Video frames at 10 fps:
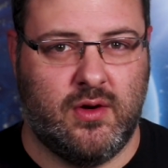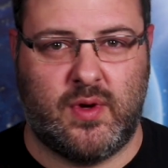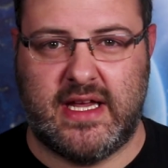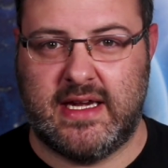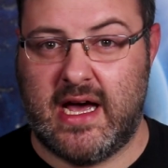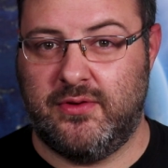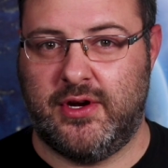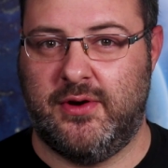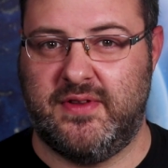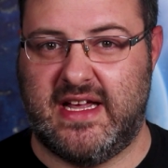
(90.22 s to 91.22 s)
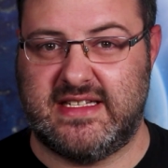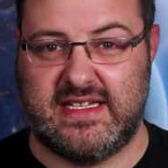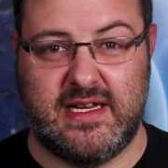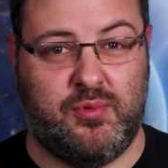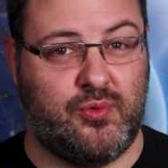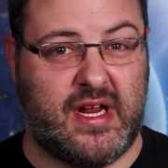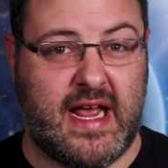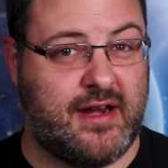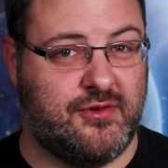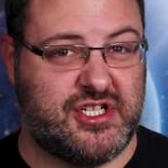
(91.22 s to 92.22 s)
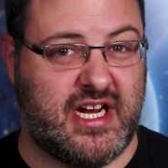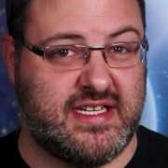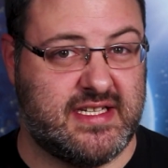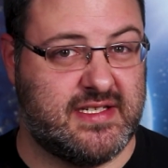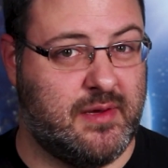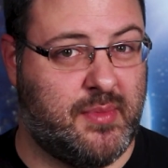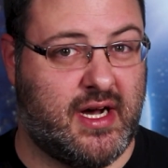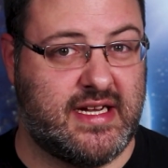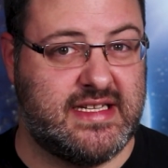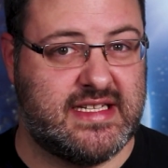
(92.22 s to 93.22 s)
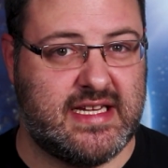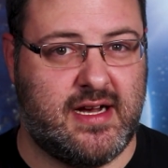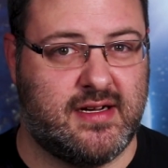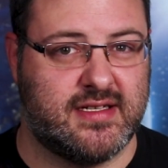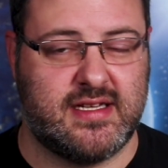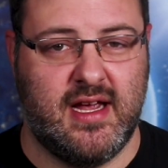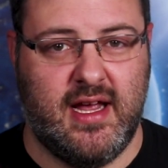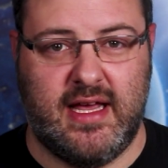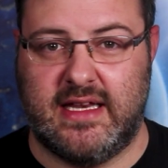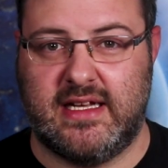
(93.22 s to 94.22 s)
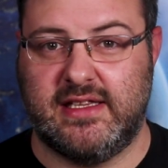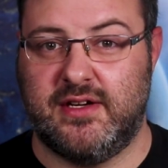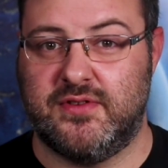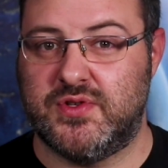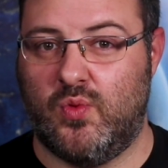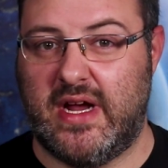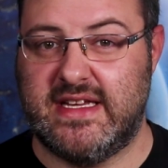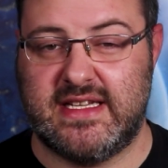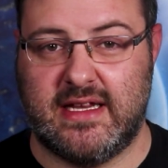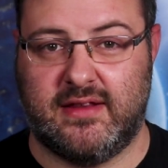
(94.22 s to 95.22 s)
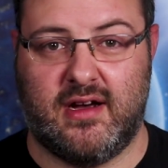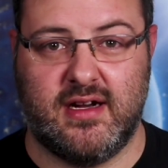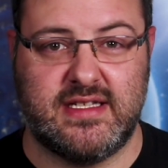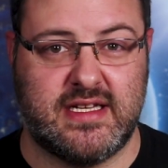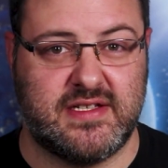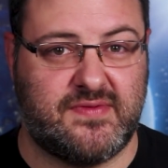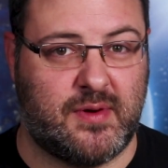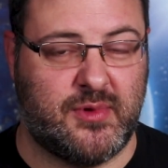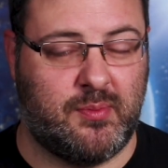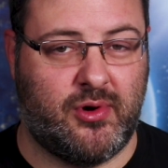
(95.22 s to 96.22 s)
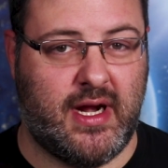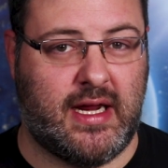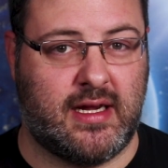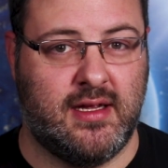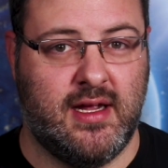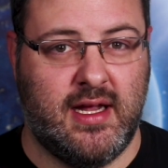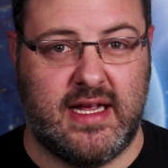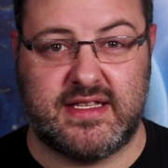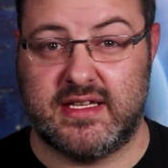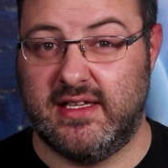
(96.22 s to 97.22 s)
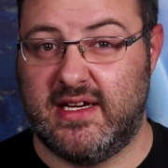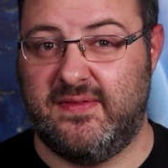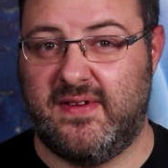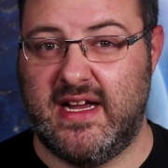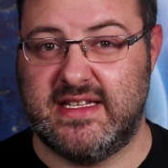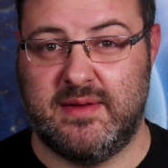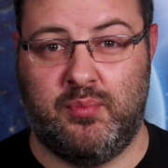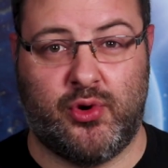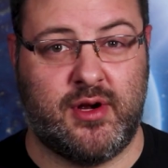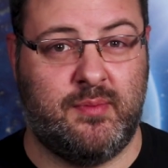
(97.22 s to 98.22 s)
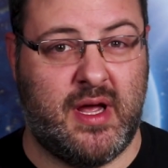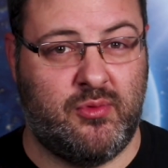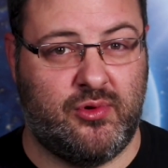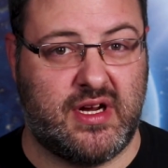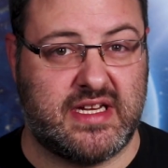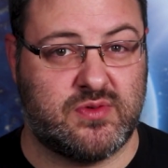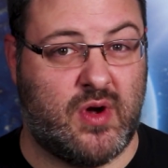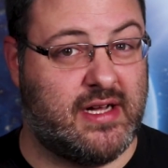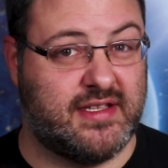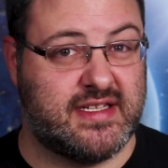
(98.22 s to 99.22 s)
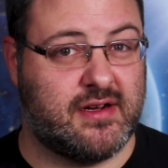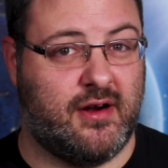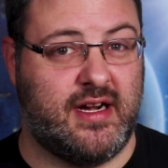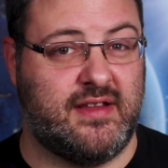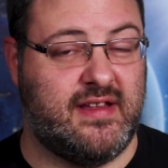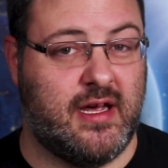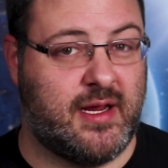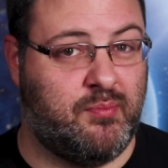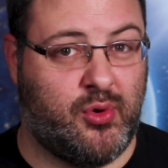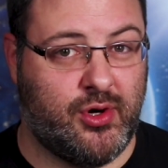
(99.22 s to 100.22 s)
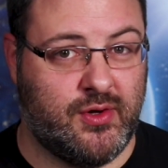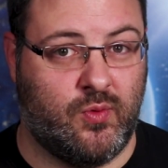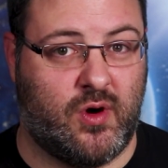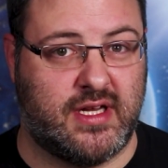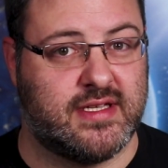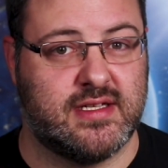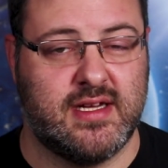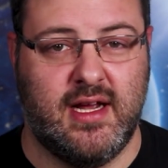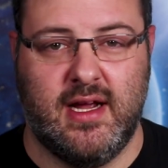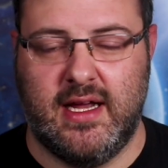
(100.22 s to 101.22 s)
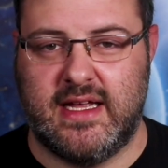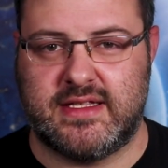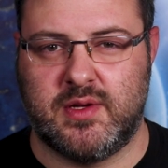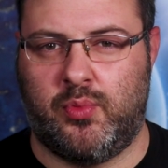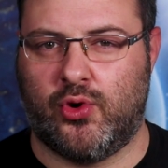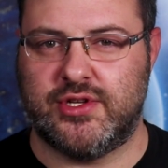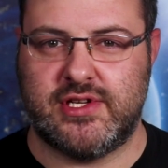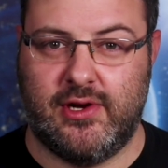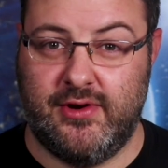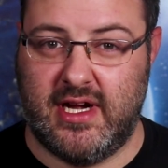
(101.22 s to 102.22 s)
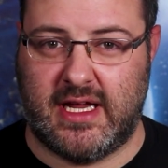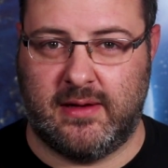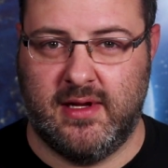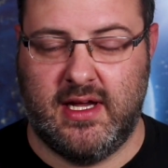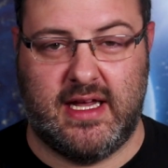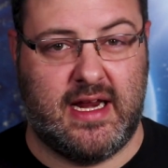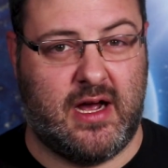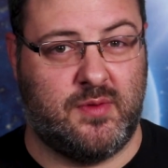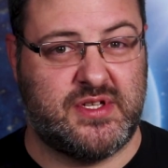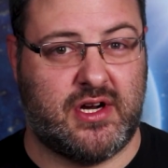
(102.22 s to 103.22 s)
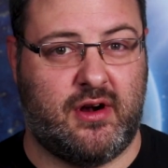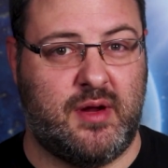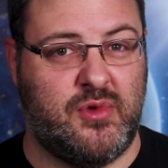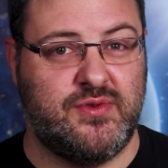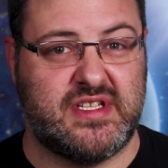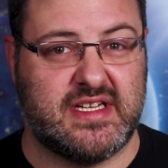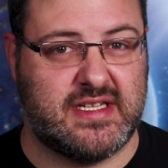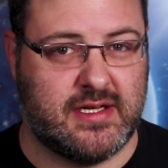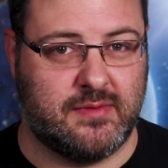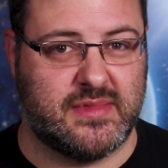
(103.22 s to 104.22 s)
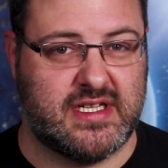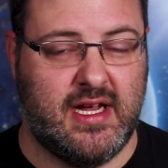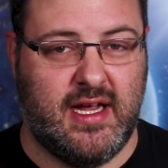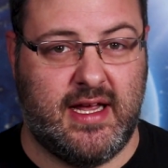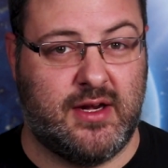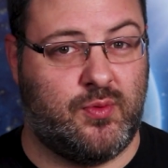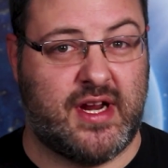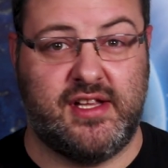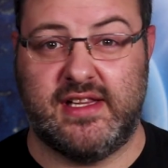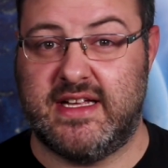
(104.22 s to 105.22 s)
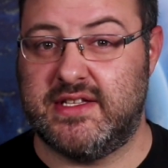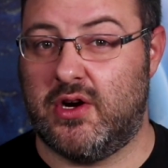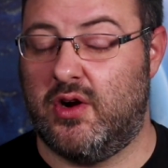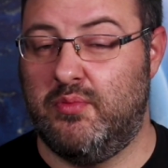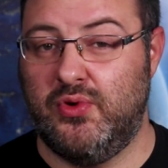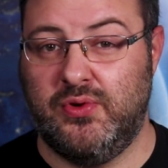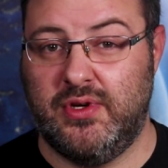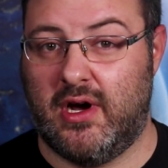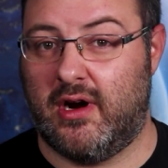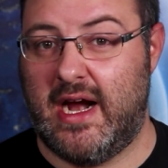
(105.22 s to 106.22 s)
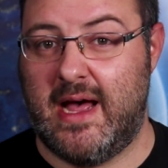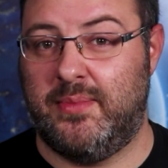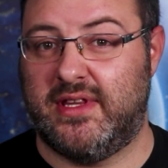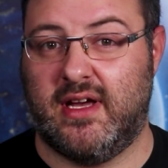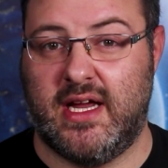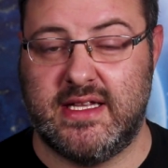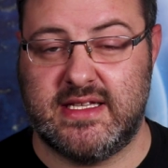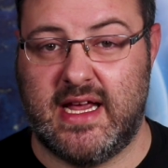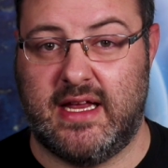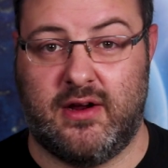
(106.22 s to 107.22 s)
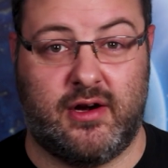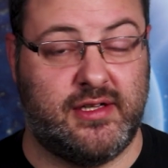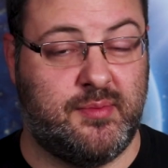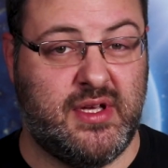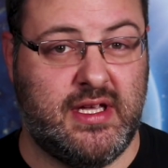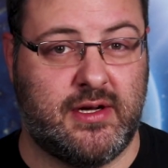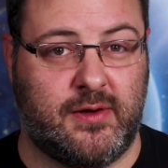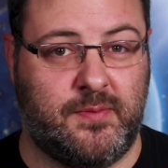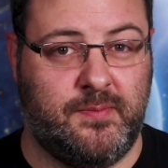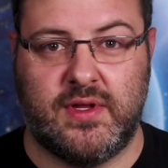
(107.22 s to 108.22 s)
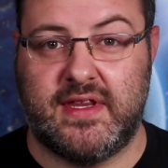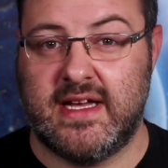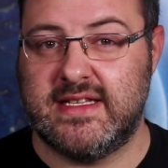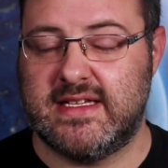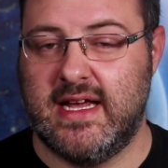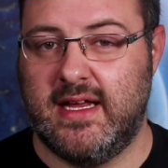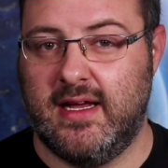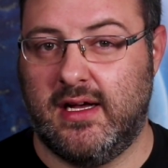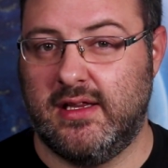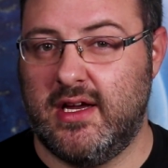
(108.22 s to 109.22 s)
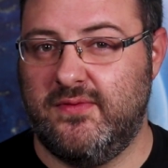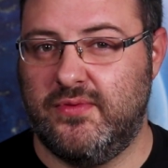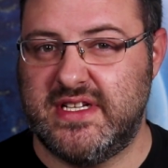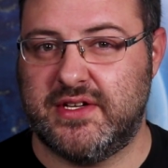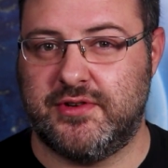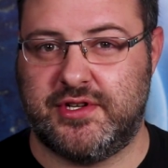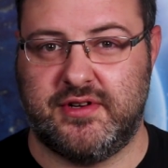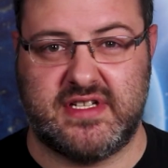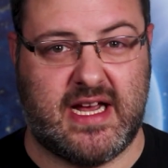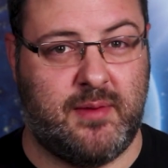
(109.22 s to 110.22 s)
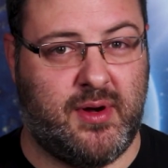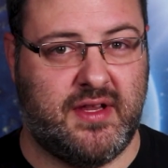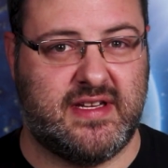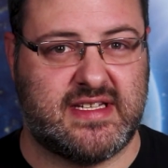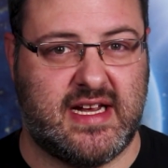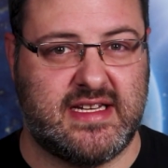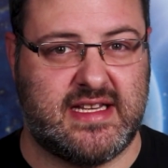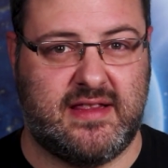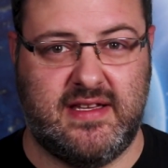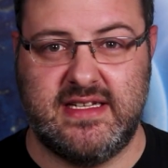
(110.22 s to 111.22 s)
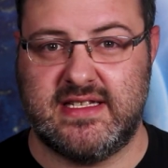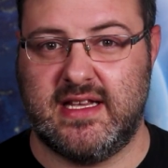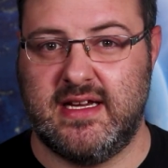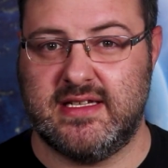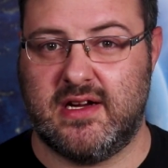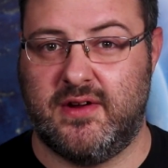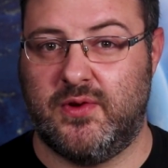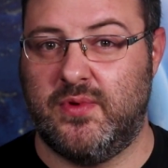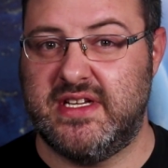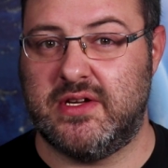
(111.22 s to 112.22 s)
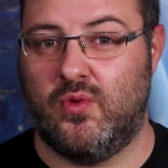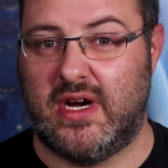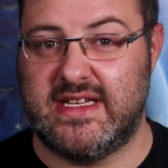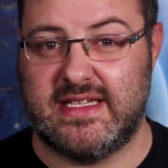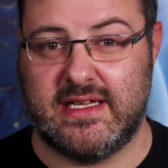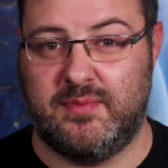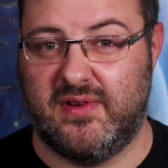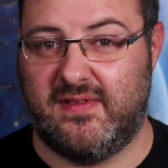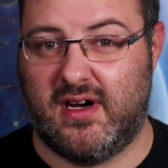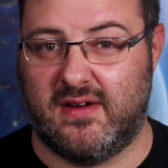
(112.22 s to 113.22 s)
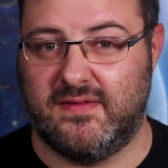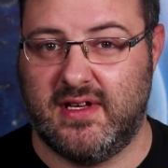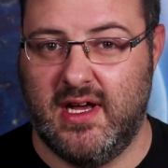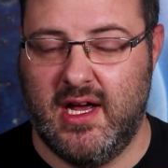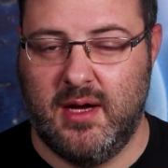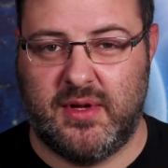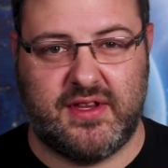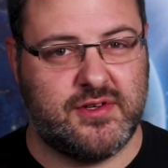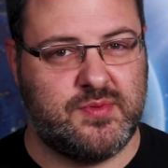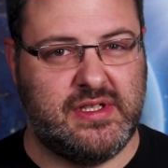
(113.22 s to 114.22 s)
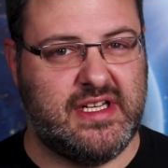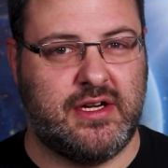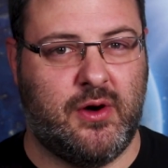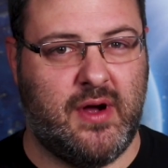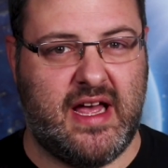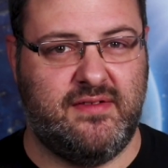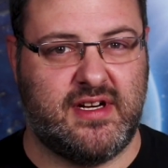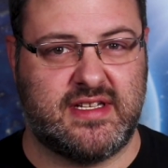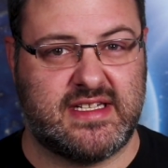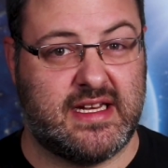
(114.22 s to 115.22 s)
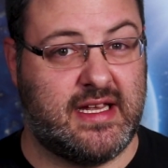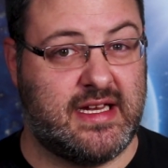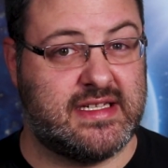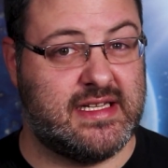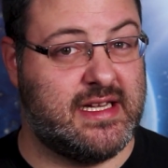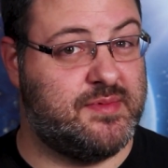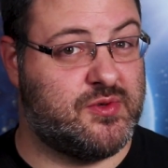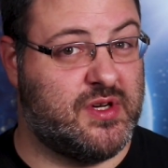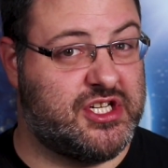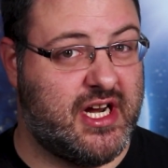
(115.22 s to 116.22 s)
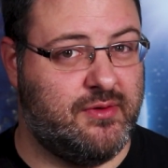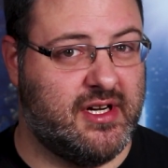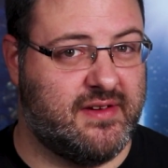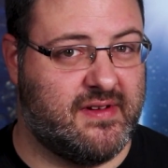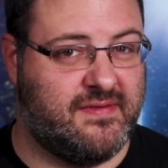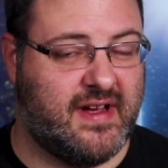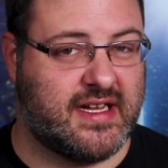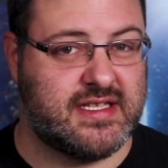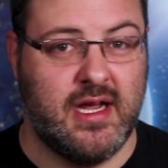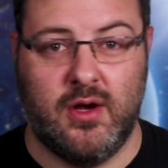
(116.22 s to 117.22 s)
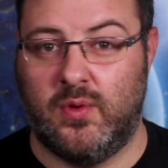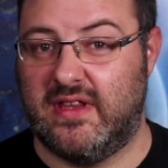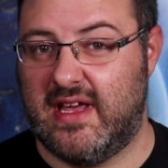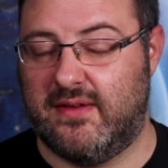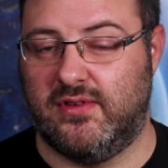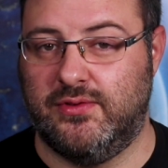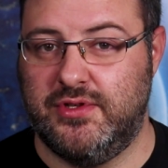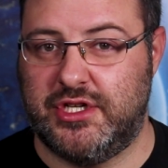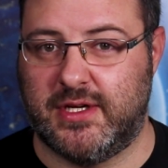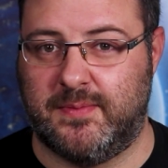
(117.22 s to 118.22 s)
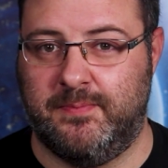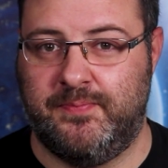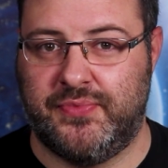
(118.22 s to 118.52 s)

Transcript: We now know that sleep re-energizes the body's cells, it clears waste and toxins from the brain, it solidifies important memories while discarding the unimportant ones, it supports learning, it helps our immune systems. It regulates our mood, our appetites, and our libido. With that said, a lot of researchers hypothesize that these things are the reason why sleep evolved, but there's really no evidence linking sleep's regenerative effects with evolution.